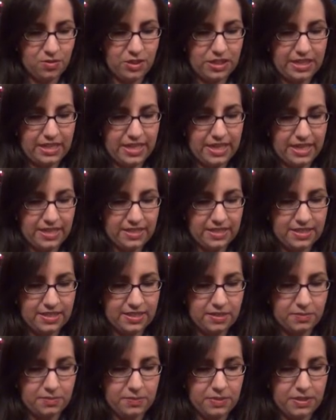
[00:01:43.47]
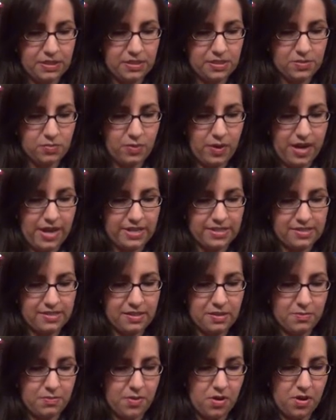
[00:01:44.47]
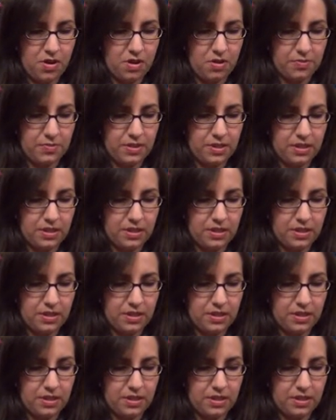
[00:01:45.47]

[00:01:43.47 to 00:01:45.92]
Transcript: Organic Beeswax Lip Balm